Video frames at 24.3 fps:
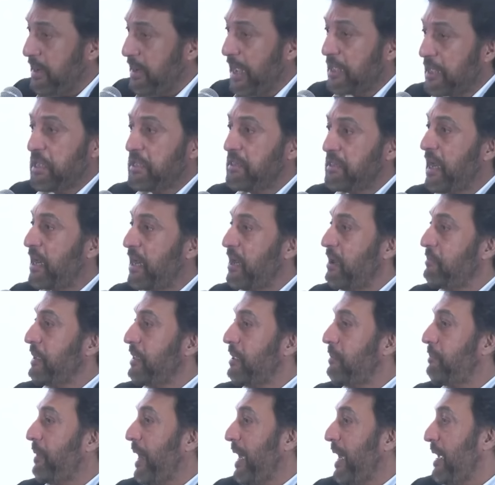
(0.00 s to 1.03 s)
I think that will be
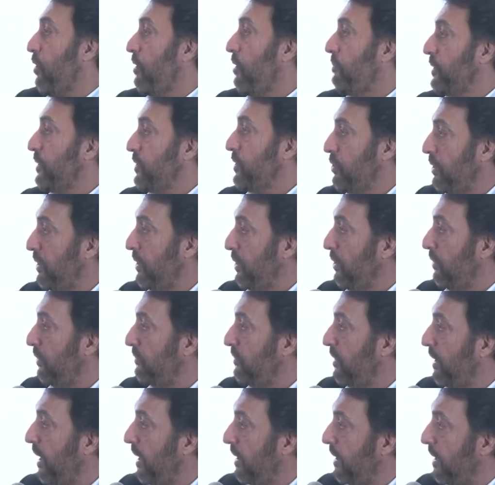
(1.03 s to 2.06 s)
the buying opportunity of
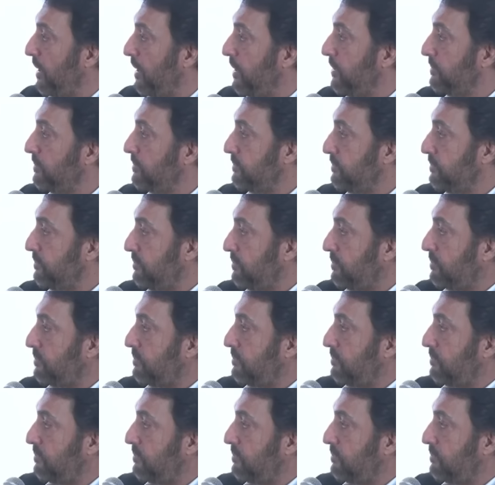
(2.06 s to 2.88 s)
the decade. Okay.